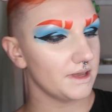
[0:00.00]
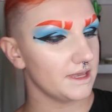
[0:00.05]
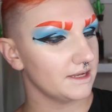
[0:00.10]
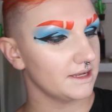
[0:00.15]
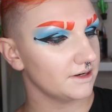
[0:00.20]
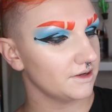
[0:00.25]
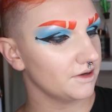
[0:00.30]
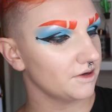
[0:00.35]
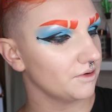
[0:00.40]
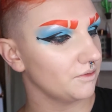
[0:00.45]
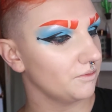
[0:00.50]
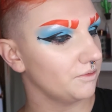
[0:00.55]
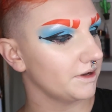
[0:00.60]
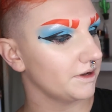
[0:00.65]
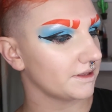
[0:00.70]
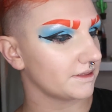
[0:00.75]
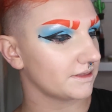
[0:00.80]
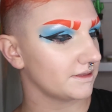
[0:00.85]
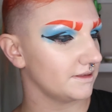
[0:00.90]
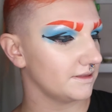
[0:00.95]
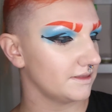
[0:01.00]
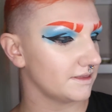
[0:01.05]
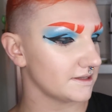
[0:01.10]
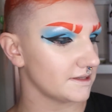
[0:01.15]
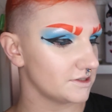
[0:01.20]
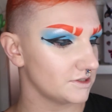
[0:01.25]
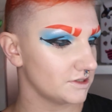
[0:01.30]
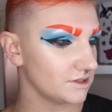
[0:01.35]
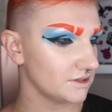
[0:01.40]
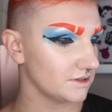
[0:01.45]
in with
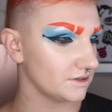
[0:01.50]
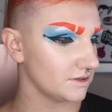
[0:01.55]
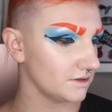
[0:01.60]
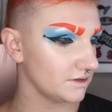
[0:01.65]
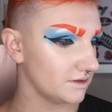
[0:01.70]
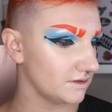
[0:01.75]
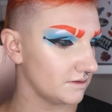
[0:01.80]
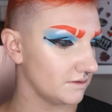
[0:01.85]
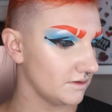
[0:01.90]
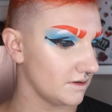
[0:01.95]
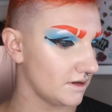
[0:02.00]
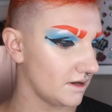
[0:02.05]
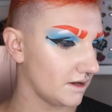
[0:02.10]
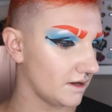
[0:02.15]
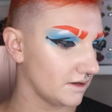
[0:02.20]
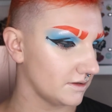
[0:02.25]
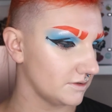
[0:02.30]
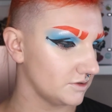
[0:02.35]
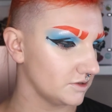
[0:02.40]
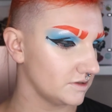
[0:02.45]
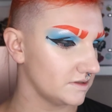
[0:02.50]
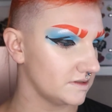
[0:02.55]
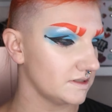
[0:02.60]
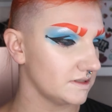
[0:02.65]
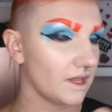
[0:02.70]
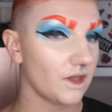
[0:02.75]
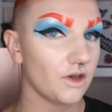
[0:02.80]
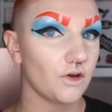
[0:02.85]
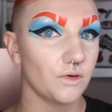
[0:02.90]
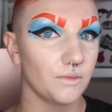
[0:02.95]
this just
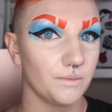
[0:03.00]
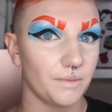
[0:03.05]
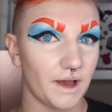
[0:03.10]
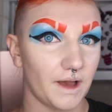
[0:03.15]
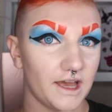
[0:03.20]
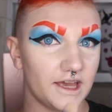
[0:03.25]
single